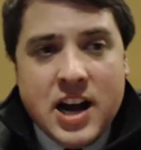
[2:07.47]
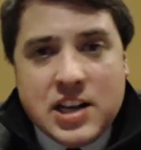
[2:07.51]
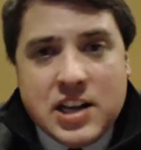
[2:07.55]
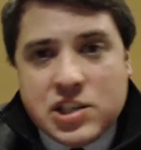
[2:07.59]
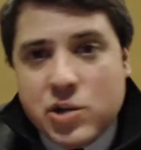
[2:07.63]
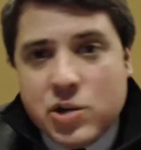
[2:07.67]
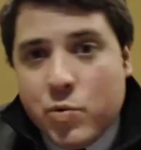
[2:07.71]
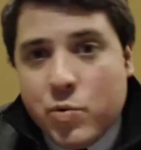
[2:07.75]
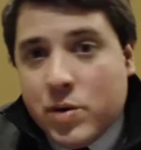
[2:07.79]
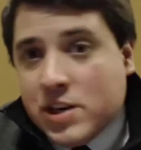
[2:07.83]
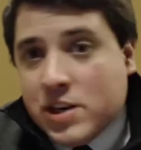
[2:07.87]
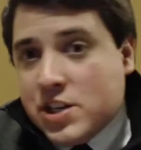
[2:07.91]

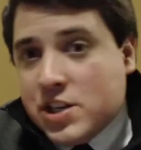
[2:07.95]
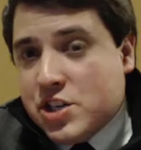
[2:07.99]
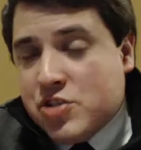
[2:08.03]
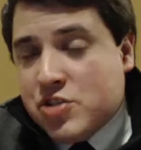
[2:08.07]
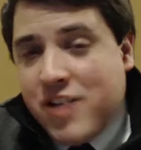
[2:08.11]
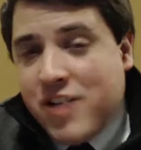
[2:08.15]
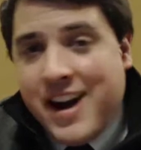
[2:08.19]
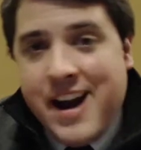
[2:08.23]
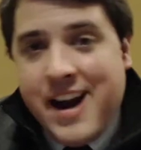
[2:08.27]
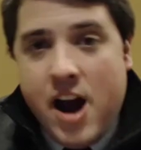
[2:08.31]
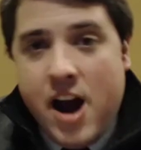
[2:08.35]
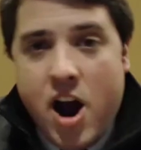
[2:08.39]
So we're just
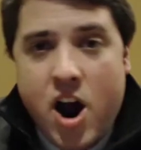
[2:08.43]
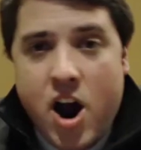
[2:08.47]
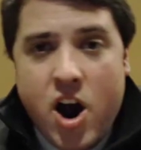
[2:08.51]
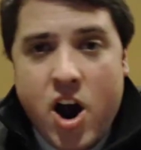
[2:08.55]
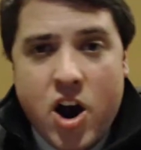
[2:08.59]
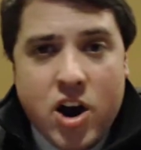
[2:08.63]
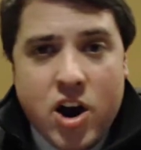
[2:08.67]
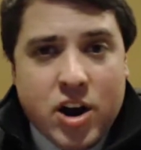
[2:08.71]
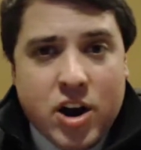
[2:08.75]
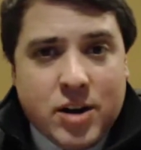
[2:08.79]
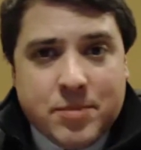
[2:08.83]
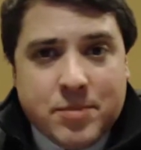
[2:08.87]
trying to
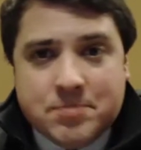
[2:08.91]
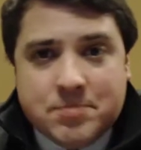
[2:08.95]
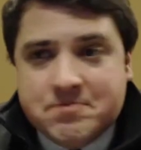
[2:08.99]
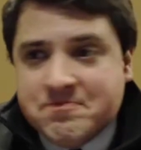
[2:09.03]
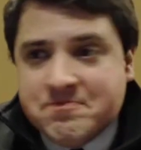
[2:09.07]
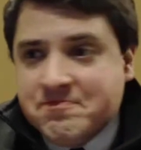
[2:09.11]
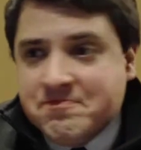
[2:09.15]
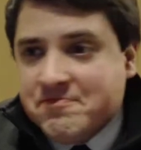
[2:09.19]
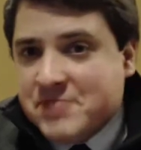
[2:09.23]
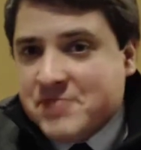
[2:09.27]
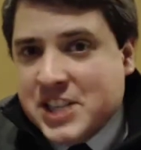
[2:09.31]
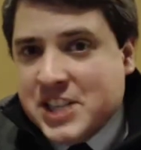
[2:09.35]
arm
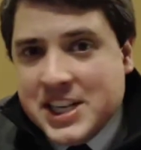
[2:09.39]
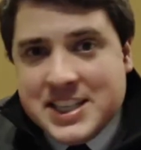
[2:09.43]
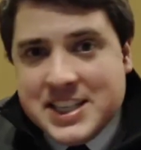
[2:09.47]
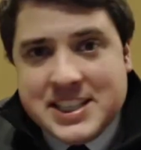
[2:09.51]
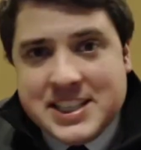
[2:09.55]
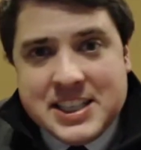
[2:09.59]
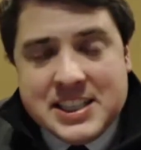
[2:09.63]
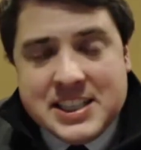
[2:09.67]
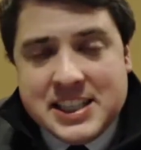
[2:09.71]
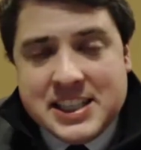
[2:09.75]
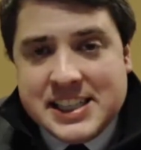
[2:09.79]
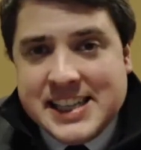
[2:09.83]

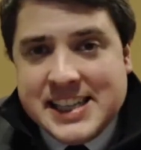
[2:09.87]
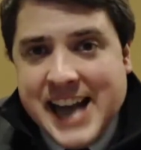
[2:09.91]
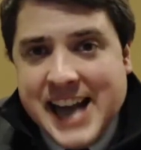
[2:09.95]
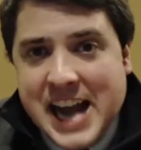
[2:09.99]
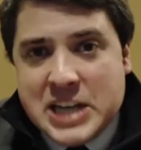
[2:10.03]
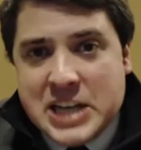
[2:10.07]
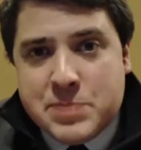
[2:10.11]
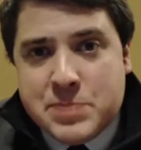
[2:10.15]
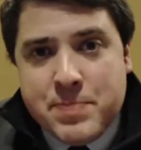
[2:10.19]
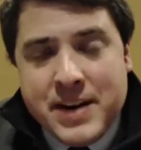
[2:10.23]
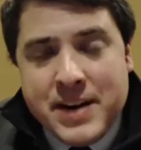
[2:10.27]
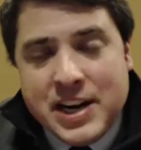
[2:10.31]
citizens and
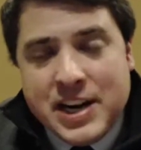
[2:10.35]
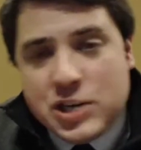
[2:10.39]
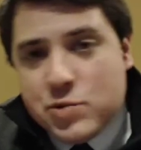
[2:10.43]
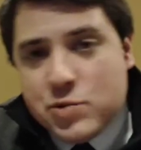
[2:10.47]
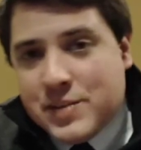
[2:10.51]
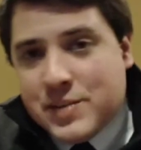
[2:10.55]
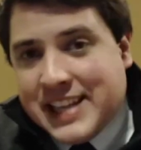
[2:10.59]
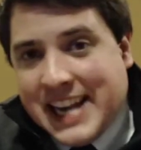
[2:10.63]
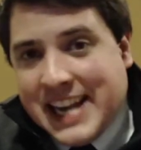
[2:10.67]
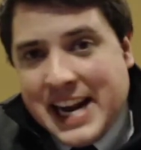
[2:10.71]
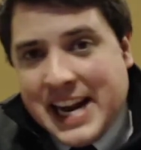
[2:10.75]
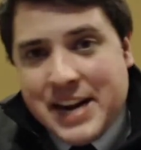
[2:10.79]
taxpayers
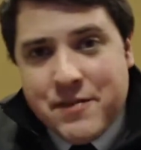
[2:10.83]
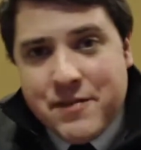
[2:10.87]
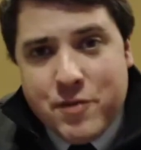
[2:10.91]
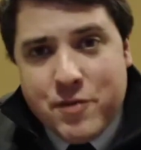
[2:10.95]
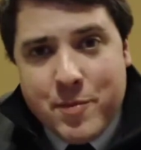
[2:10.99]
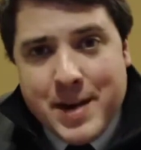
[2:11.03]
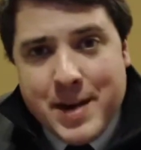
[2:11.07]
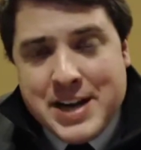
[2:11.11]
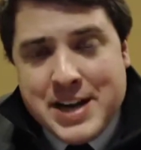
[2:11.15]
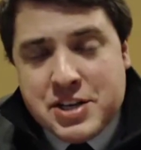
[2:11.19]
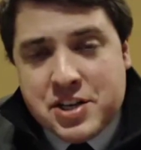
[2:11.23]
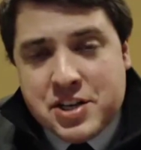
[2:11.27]
with the
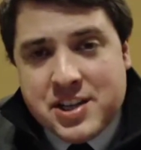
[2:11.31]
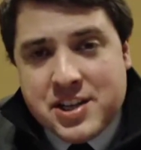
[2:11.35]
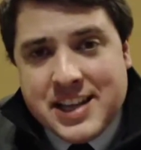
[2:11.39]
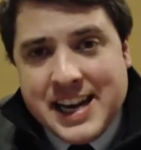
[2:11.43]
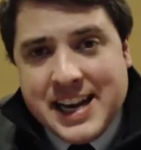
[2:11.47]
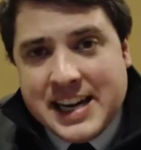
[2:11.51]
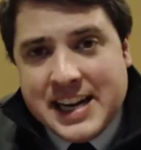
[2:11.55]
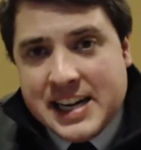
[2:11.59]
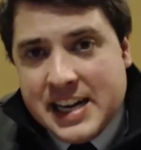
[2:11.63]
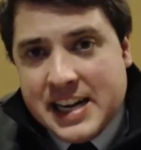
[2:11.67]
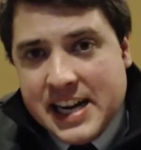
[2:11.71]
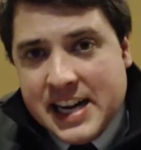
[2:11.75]
information
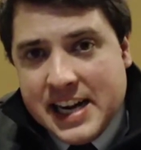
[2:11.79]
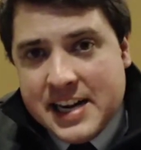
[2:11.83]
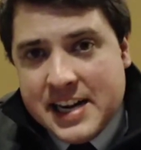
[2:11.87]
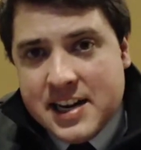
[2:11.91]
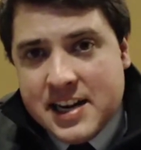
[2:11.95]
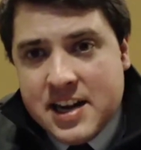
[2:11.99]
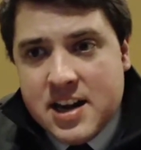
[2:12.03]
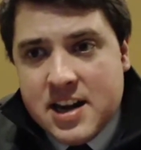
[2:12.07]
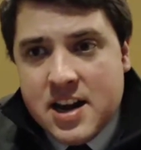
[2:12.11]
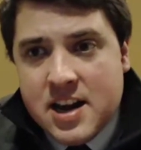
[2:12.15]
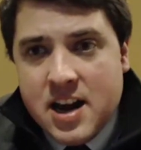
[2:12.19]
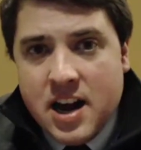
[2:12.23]
they
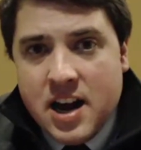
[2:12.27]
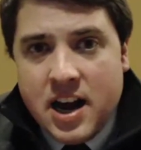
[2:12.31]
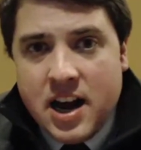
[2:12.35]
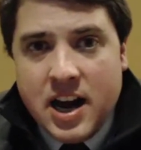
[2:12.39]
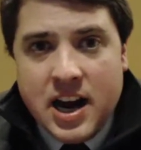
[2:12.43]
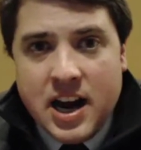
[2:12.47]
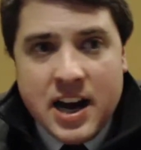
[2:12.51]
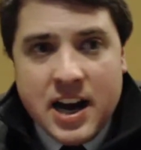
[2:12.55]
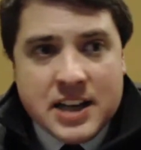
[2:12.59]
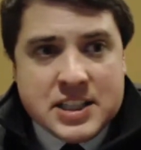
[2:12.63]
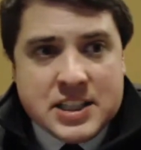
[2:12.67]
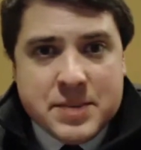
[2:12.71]
need
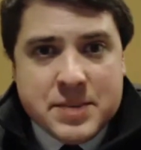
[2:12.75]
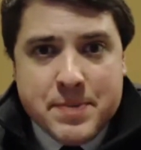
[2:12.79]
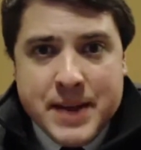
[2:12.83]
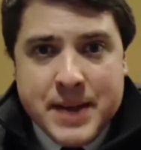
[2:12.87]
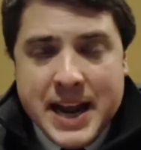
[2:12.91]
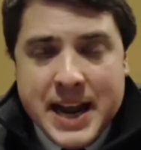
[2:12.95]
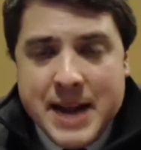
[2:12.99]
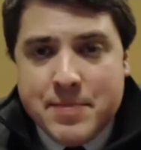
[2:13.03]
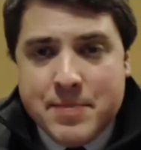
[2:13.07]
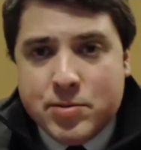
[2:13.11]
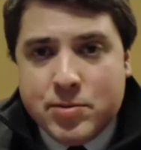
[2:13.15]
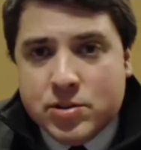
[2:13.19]
to
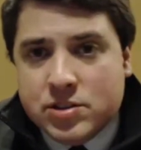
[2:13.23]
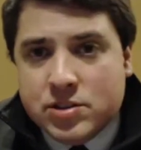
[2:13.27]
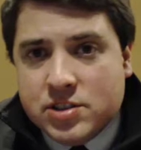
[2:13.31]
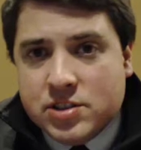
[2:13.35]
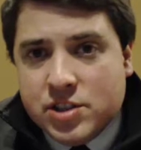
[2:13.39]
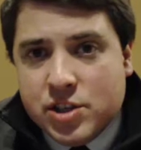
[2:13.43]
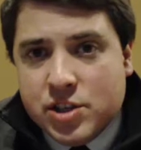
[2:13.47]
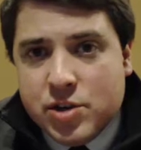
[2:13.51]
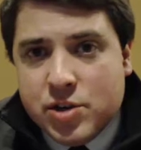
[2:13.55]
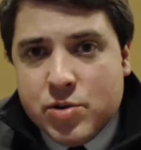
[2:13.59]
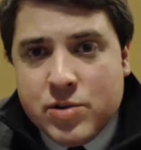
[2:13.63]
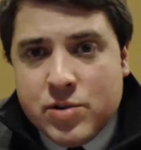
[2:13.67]
be able
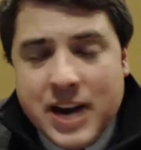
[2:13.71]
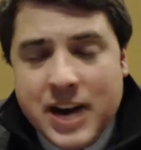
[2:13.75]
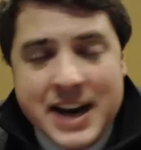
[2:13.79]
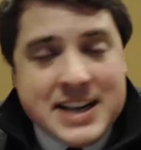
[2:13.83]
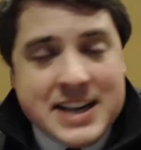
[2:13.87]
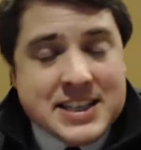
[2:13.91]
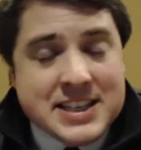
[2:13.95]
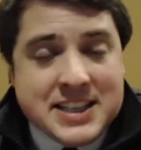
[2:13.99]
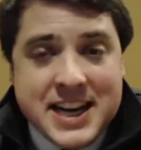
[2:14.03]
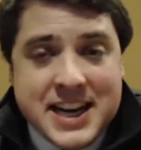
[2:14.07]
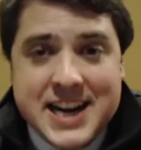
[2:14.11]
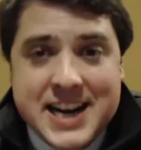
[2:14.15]
to
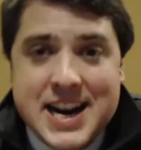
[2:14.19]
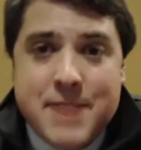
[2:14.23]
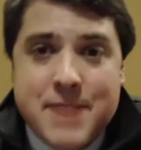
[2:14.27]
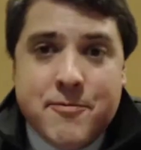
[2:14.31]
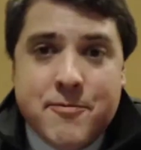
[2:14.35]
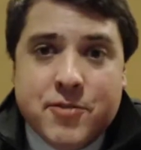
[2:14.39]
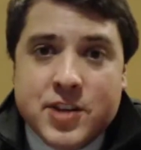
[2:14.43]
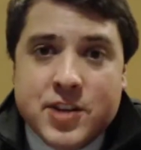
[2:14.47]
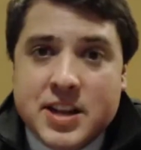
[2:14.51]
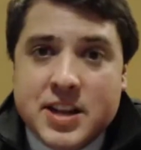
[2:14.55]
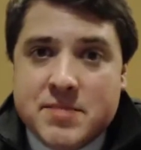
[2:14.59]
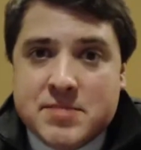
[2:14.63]
kind of stand up
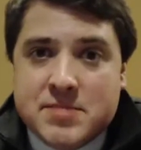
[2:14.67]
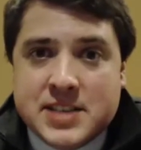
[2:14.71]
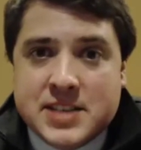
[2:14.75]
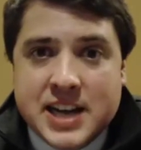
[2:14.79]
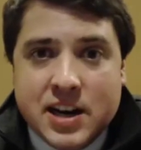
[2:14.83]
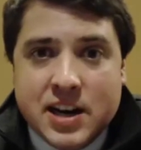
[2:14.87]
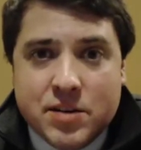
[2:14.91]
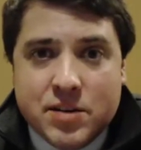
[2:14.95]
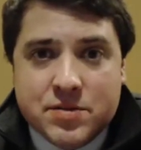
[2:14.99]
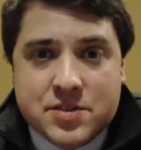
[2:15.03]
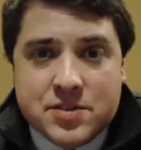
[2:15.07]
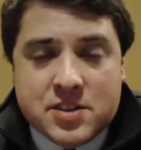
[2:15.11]
for
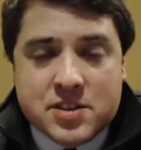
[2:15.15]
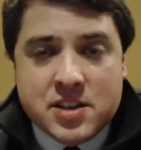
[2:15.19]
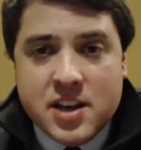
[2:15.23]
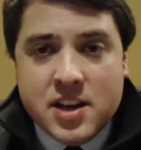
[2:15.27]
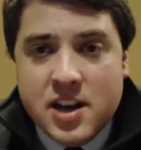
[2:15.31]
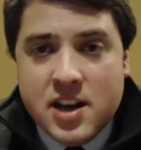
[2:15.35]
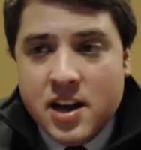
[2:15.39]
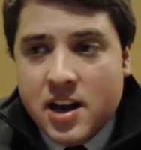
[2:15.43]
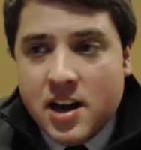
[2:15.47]
themselves.